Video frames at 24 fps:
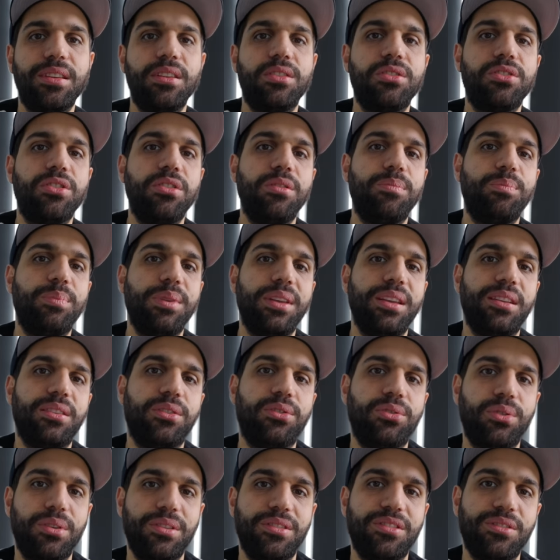it should be
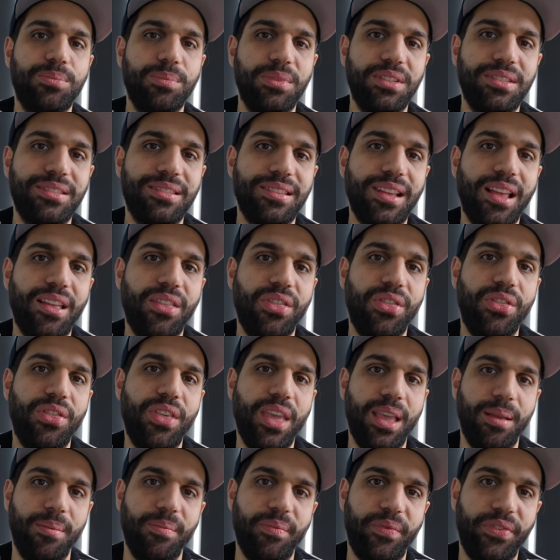Christmas
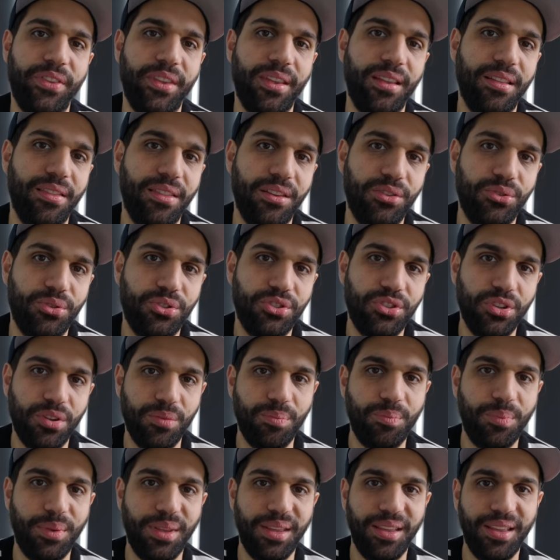themed. There
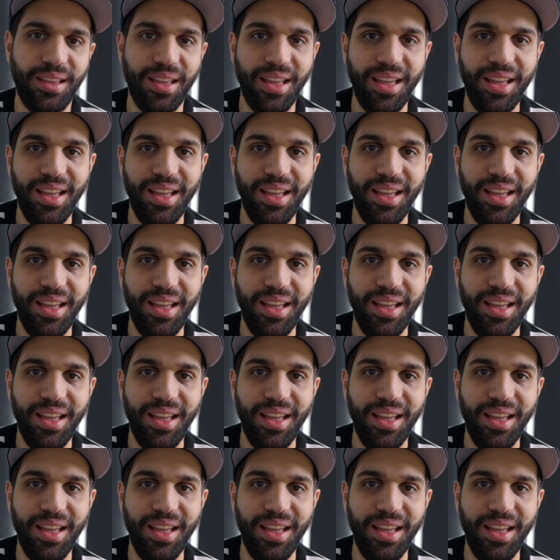should be